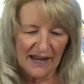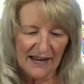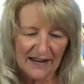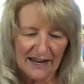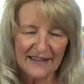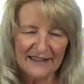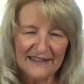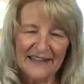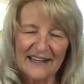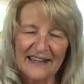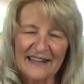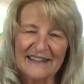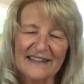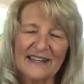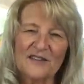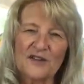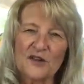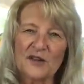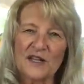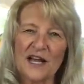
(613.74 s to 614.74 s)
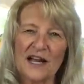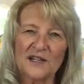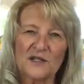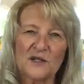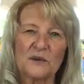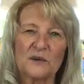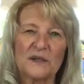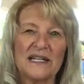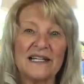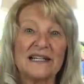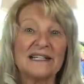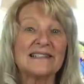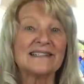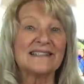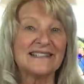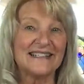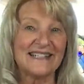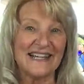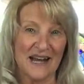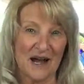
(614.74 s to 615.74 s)
And then the last one is
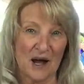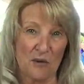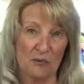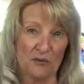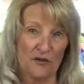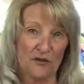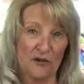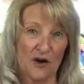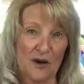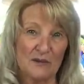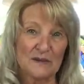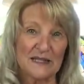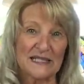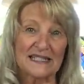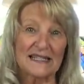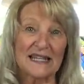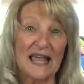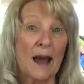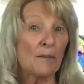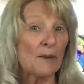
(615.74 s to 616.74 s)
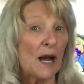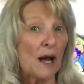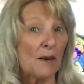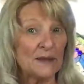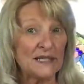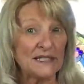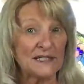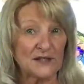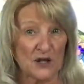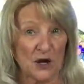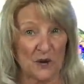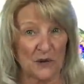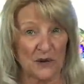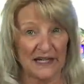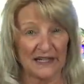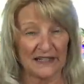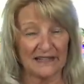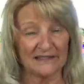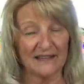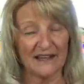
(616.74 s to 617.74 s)
Deb from Slap Happy
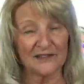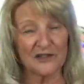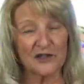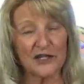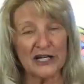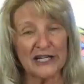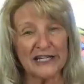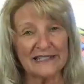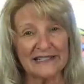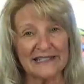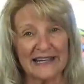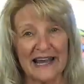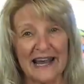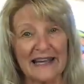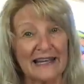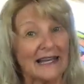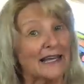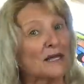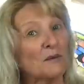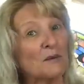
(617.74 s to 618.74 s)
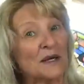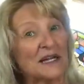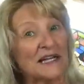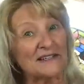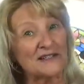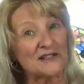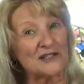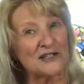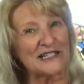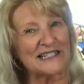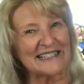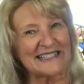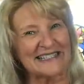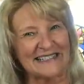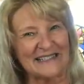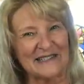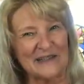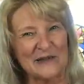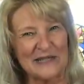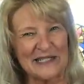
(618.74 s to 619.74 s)
Sewing. Now she is a Kiwi. She is
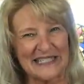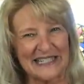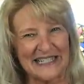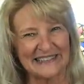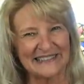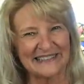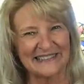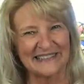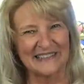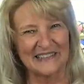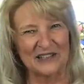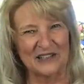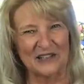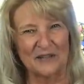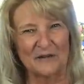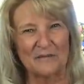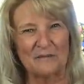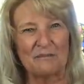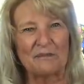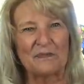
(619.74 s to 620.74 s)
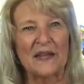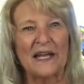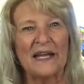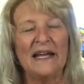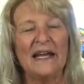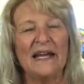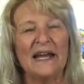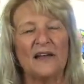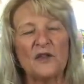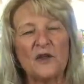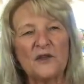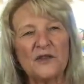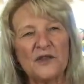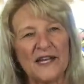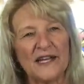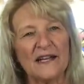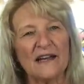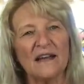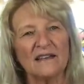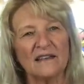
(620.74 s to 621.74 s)
a New Zealander. And the
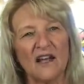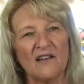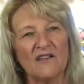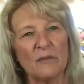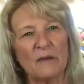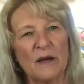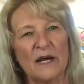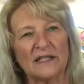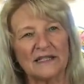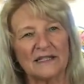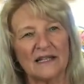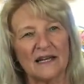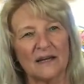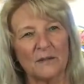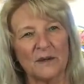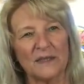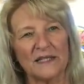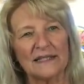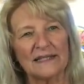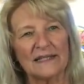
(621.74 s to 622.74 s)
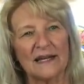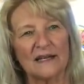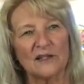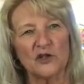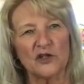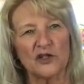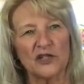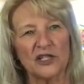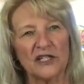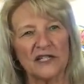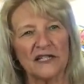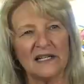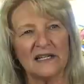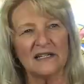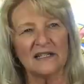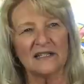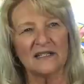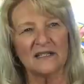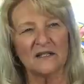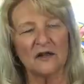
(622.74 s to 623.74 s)
thing I love about Deb is that she
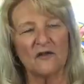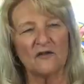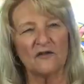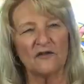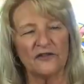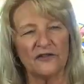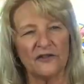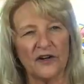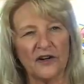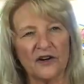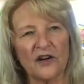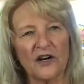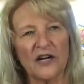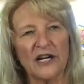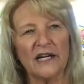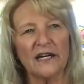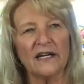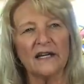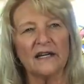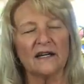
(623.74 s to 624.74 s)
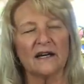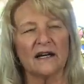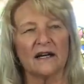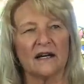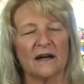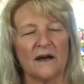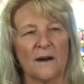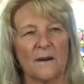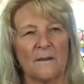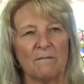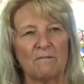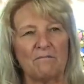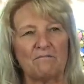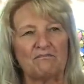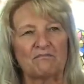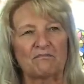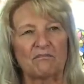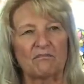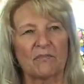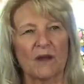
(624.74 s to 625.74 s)
is very um,
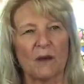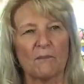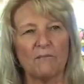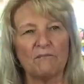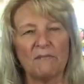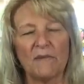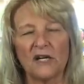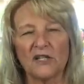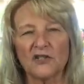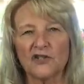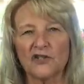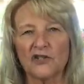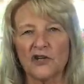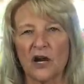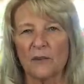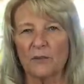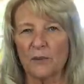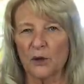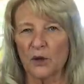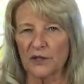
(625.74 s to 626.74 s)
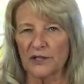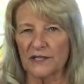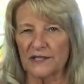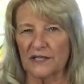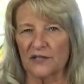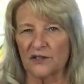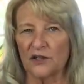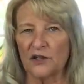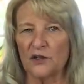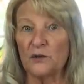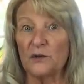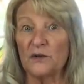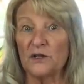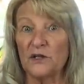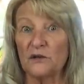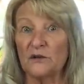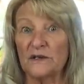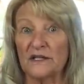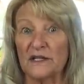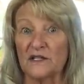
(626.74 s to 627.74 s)
much a person who
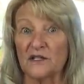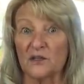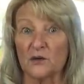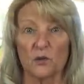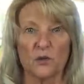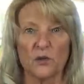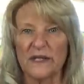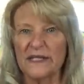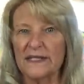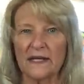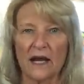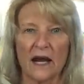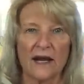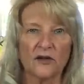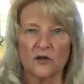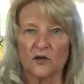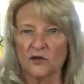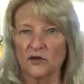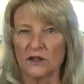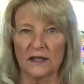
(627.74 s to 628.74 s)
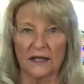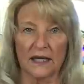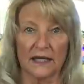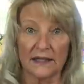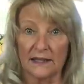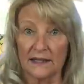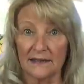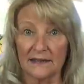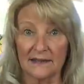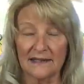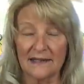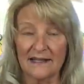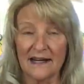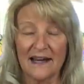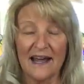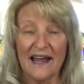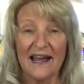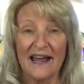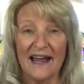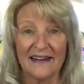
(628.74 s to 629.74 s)
uses recycled linens.
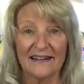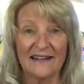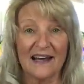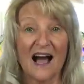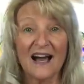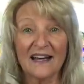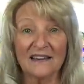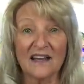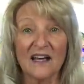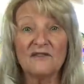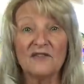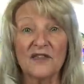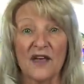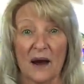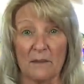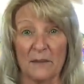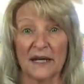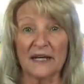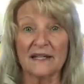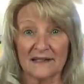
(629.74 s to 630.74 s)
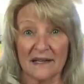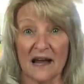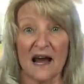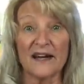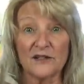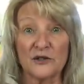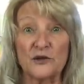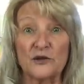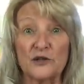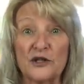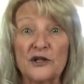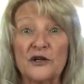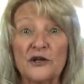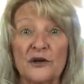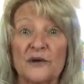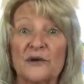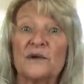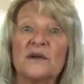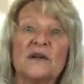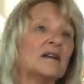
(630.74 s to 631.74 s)
And I love that because I do
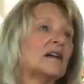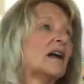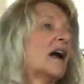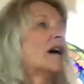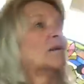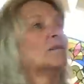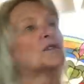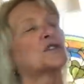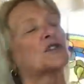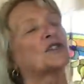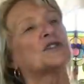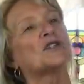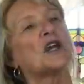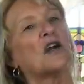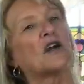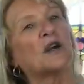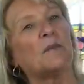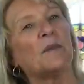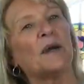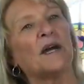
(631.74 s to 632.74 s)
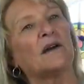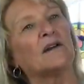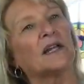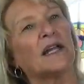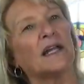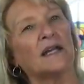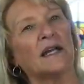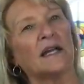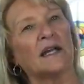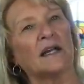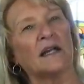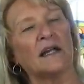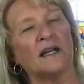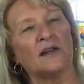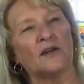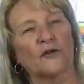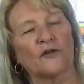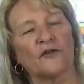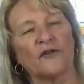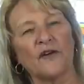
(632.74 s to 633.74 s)
too. Um, she'll talk about getting
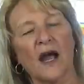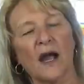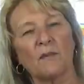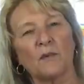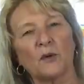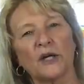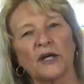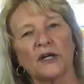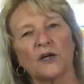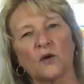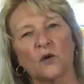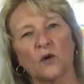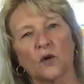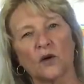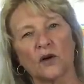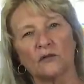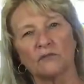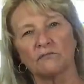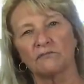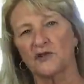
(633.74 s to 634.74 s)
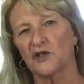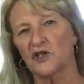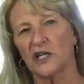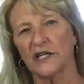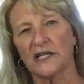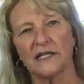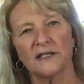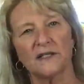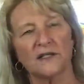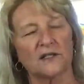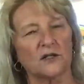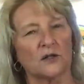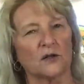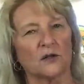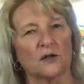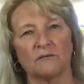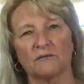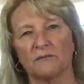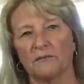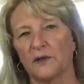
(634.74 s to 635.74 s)
either fabric or sheets
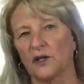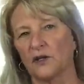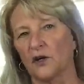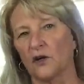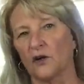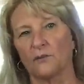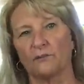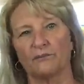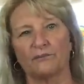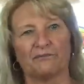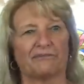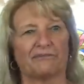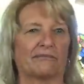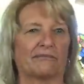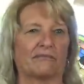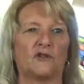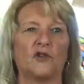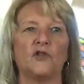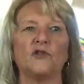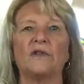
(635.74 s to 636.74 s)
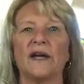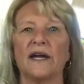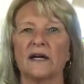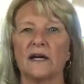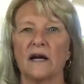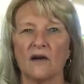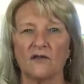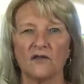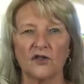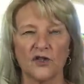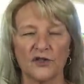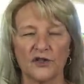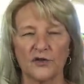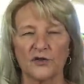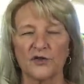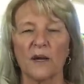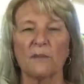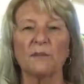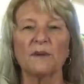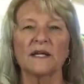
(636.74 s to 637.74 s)
or, you know, duvet covers or
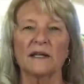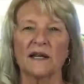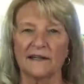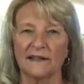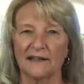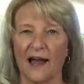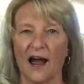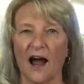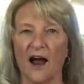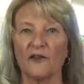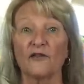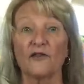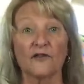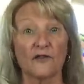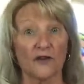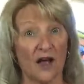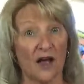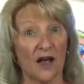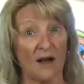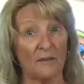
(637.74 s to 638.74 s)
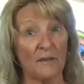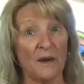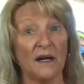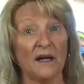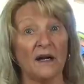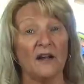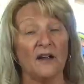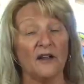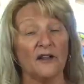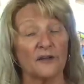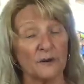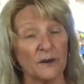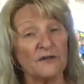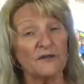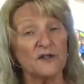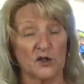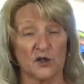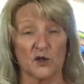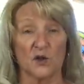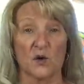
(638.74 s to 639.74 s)
something like that from thrift
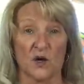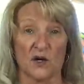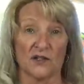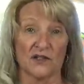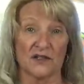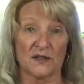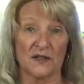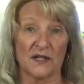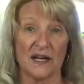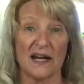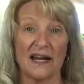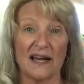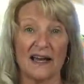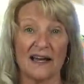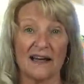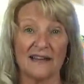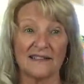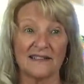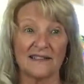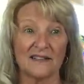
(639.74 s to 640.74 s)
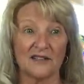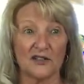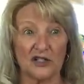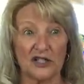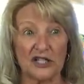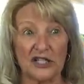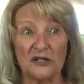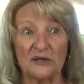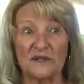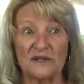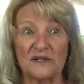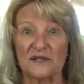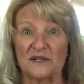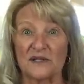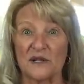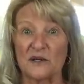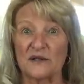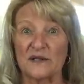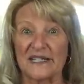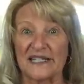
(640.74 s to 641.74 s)
stores. And she uses
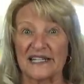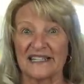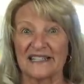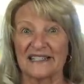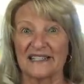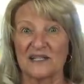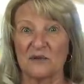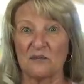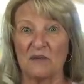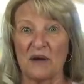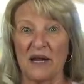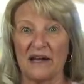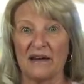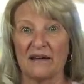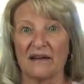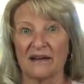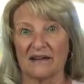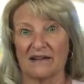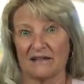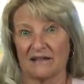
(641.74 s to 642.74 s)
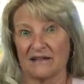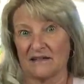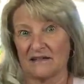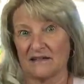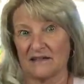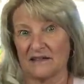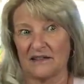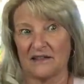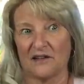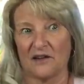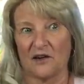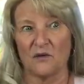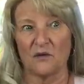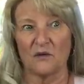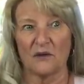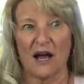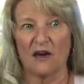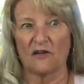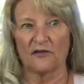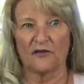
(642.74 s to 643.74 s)
those things to make, you
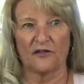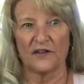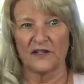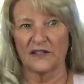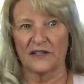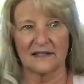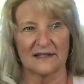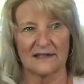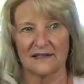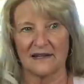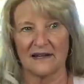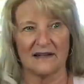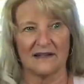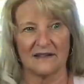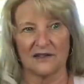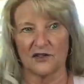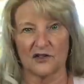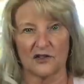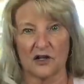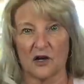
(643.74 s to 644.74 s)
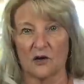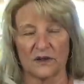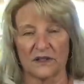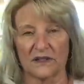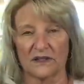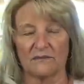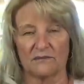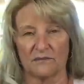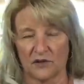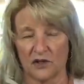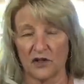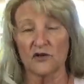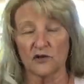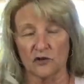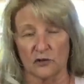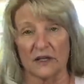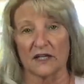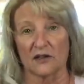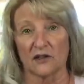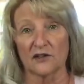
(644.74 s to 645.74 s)
know, outfits, and she always
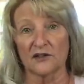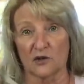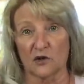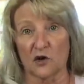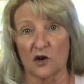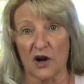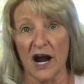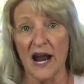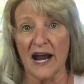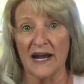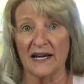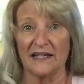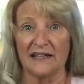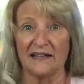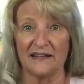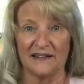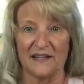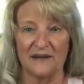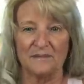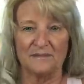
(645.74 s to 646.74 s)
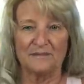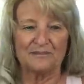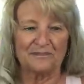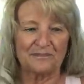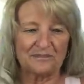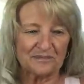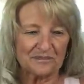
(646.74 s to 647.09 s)
usually looks great in them.